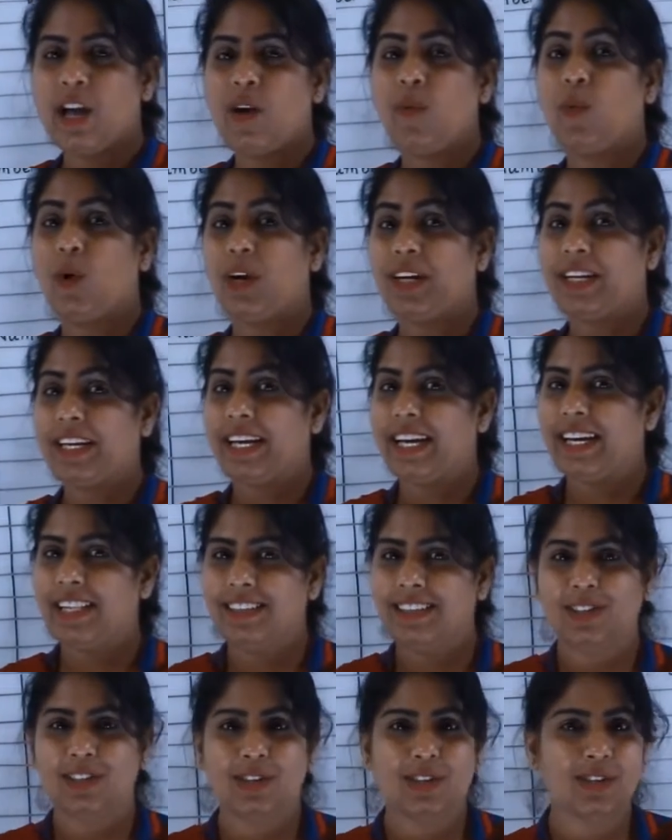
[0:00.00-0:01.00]
What else
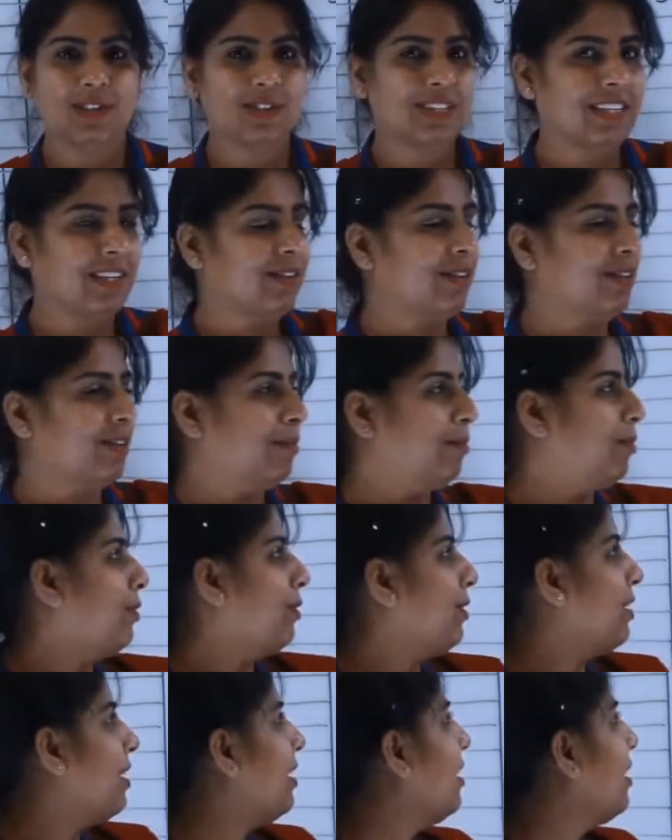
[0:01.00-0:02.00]
do you see on the board?